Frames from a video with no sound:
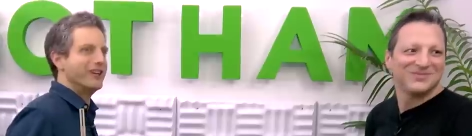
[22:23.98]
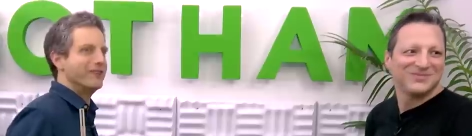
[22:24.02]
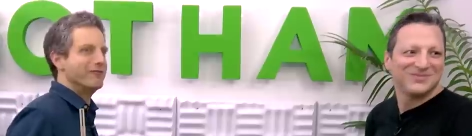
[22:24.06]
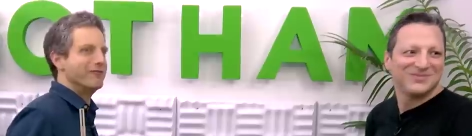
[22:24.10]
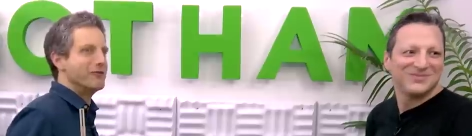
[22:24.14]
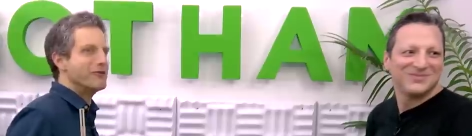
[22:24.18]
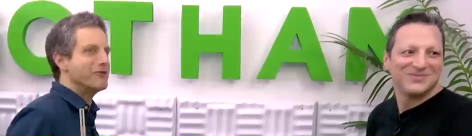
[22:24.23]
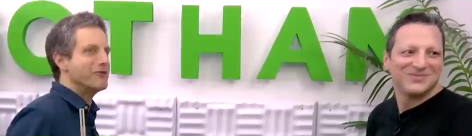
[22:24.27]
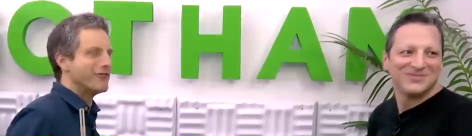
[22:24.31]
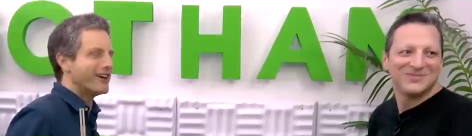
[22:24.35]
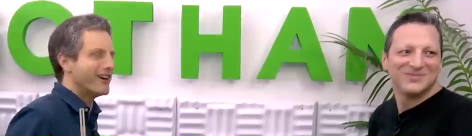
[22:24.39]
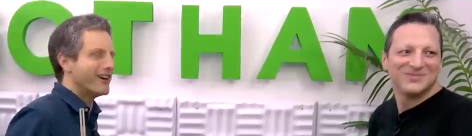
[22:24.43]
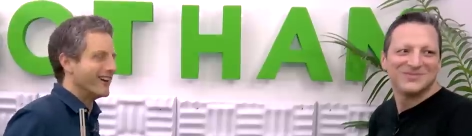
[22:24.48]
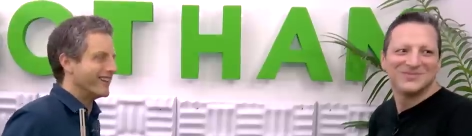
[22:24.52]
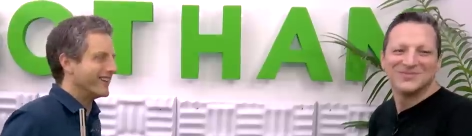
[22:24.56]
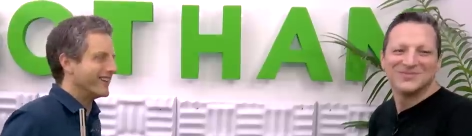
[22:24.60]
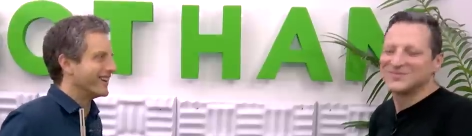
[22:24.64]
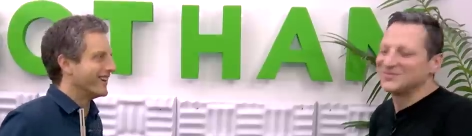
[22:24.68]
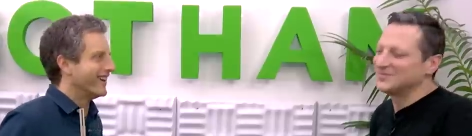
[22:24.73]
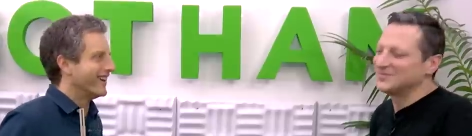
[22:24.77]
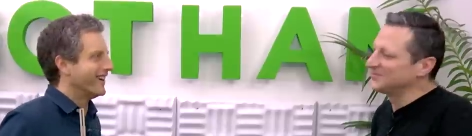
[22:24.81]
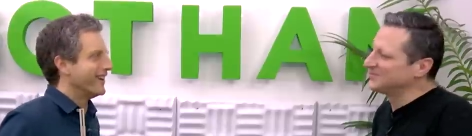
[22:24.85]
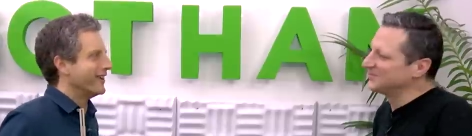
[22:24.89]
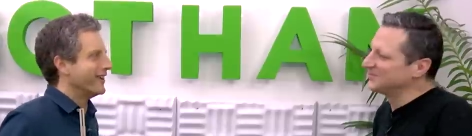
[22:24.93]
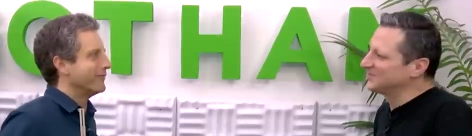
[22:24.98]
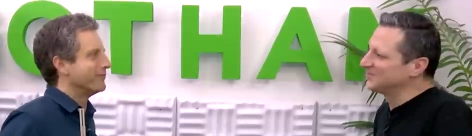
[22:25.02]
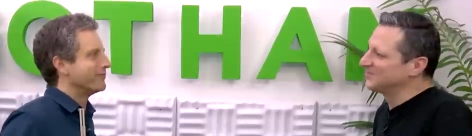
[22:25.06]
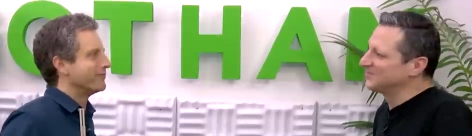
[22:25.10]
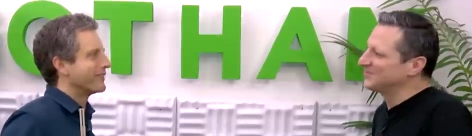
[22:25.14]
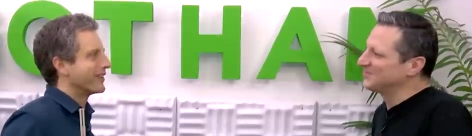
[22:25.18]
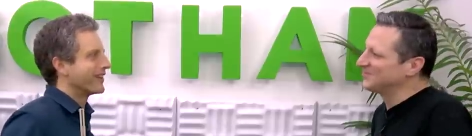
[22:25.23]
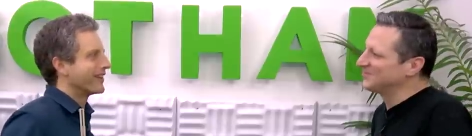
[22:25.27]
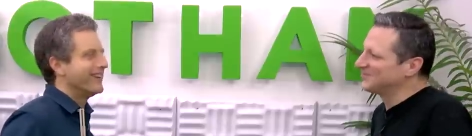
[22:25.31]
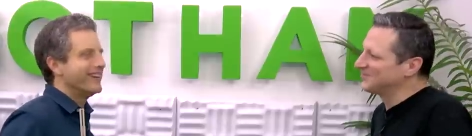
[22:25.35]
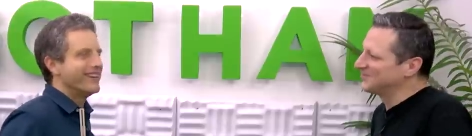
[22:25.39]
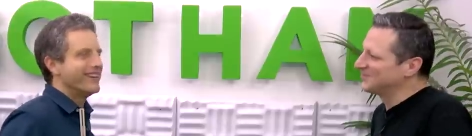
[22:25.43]
Speaker 1: move on. Um,
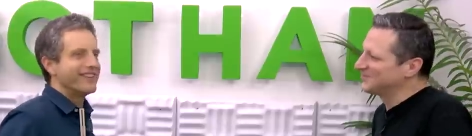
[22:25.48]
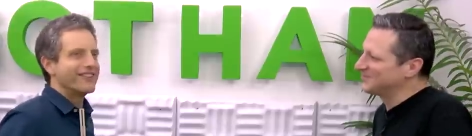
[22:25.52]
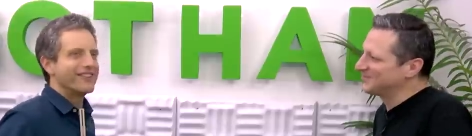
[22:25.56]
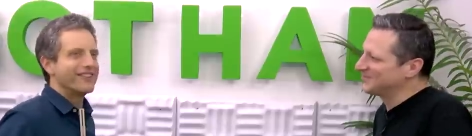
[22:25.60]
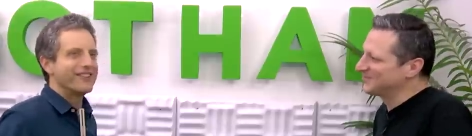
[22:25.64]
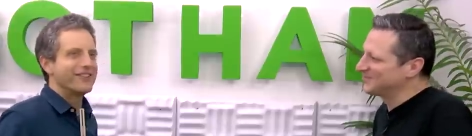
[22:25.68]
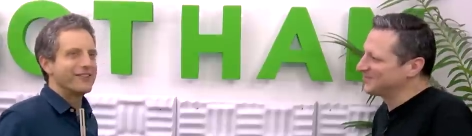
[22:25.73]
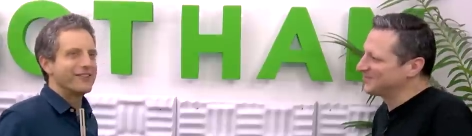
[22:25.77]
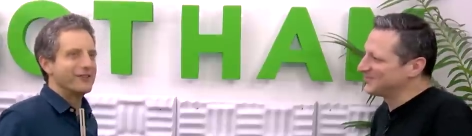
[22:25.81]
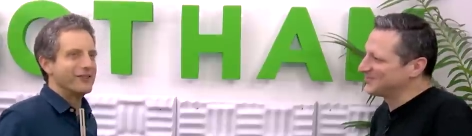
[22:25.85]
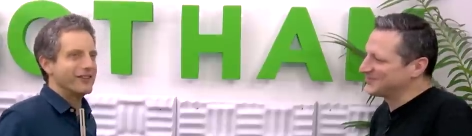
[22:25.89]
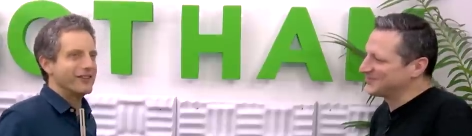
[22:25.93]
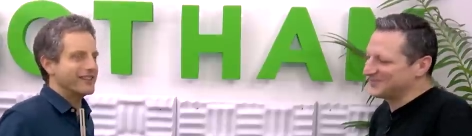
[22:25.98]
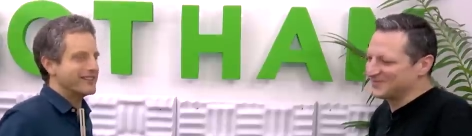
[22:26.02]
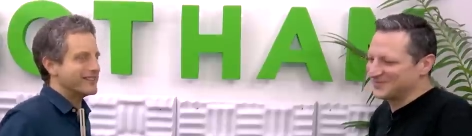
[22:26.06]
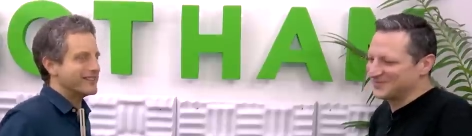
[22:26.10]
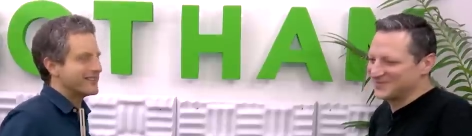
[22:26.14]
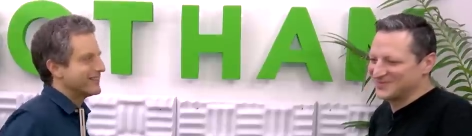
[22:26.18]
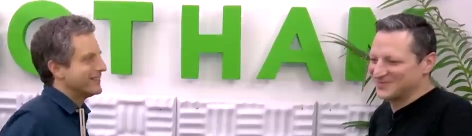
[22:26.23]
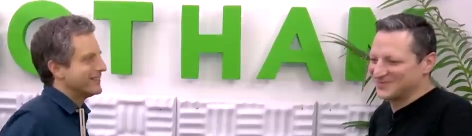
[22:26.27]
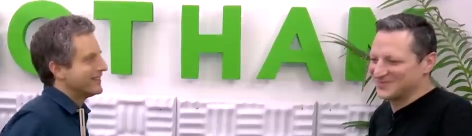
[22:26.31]
good advice.